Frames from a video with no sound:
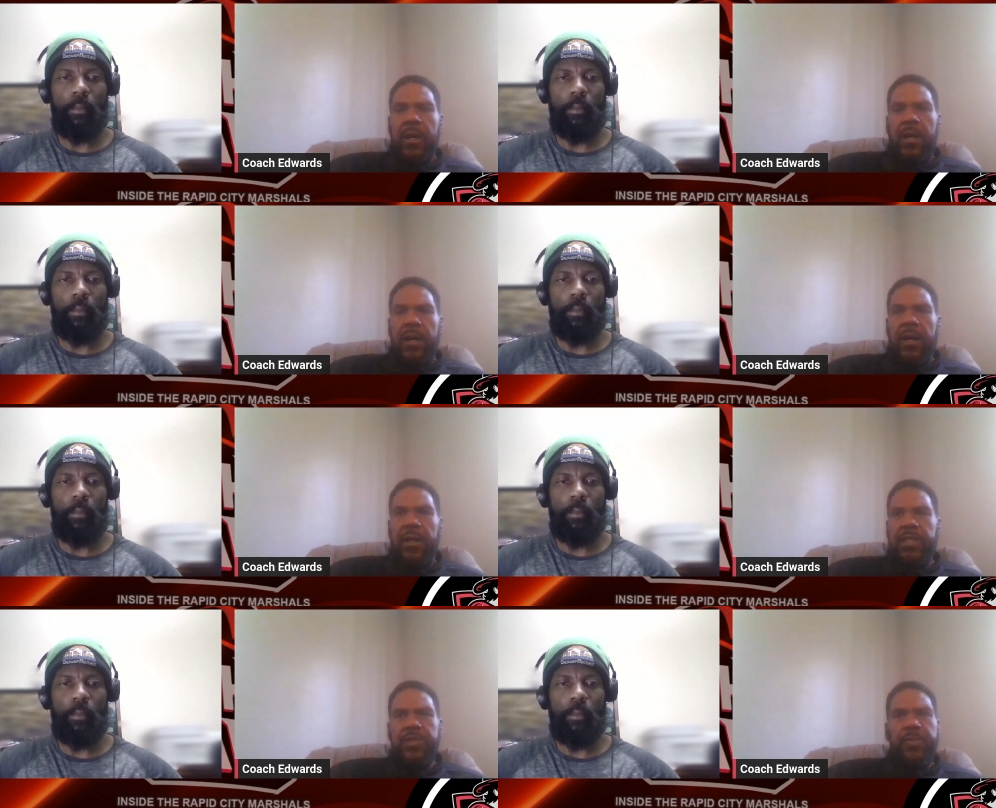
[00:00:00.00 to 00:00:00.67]

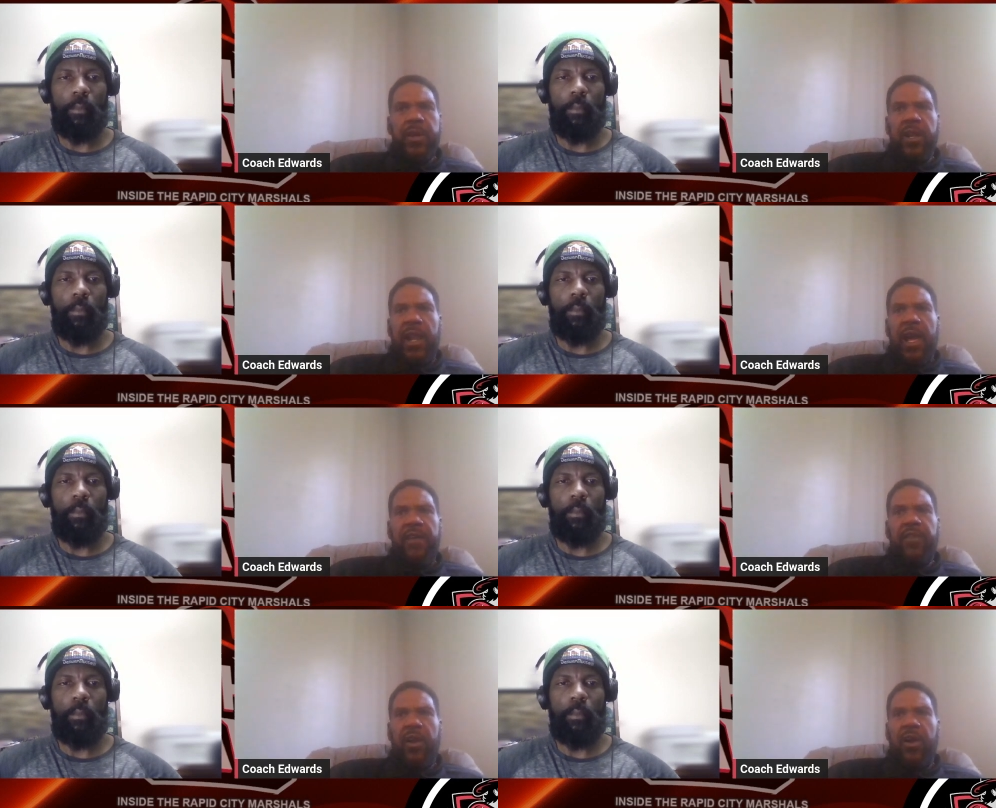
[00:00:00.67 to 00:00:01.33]
Speaker 1: Uh, just be a
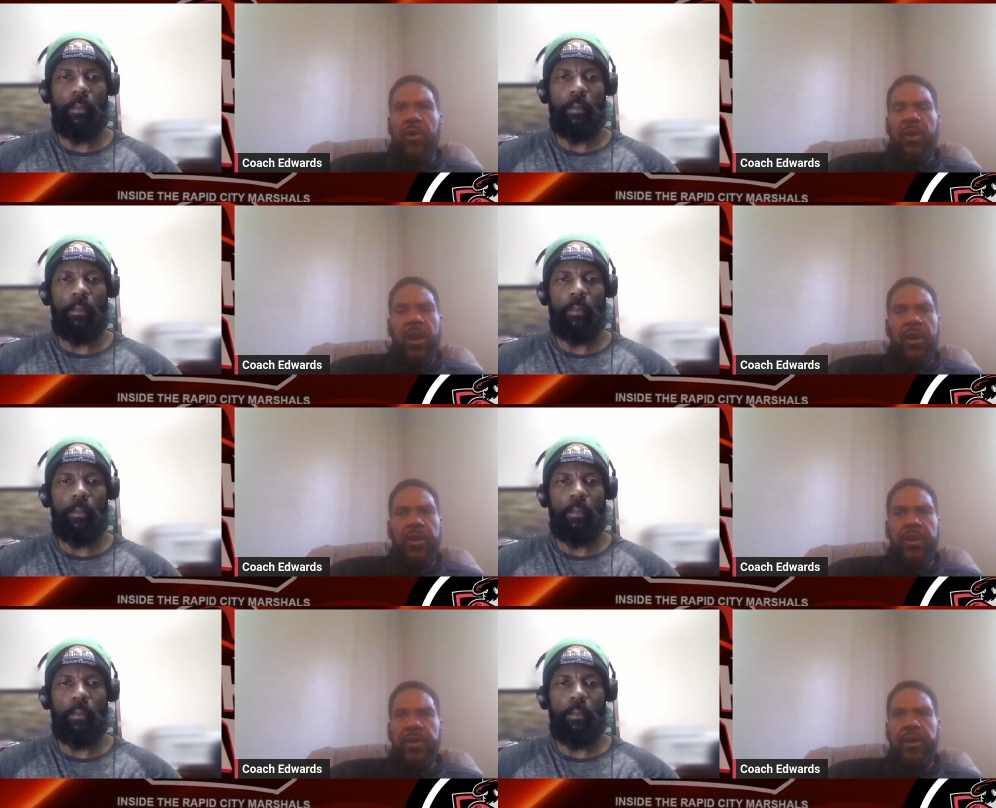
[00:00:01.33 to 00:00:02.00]
lifelong
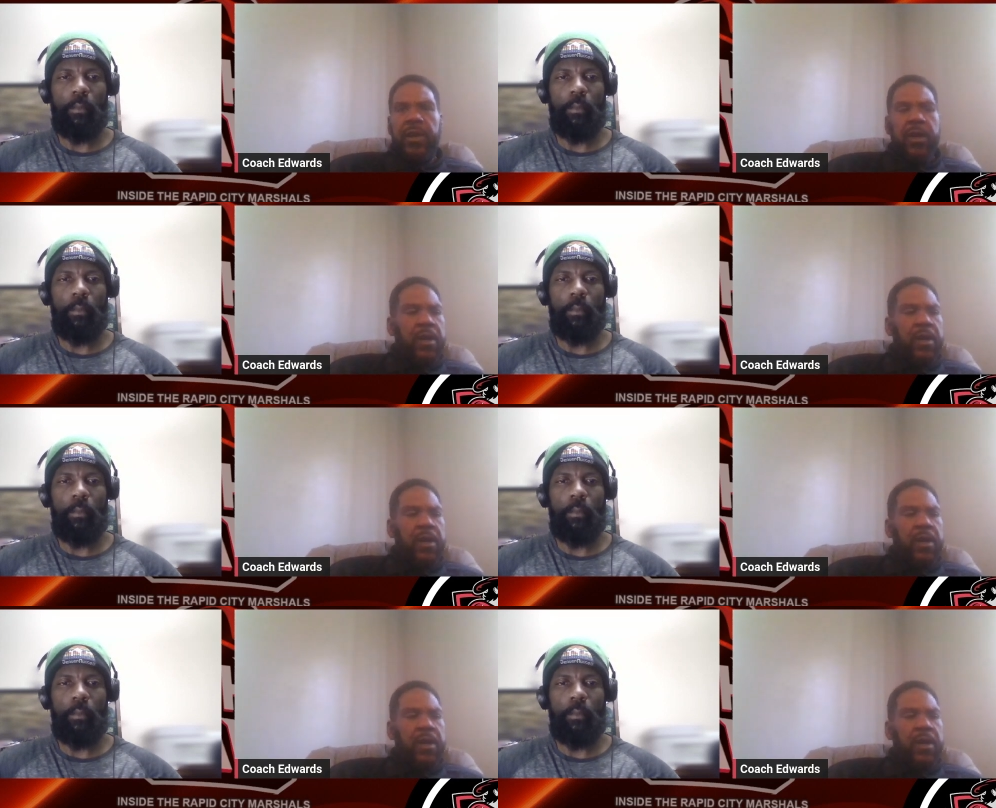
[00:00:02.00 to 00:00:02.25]
learner.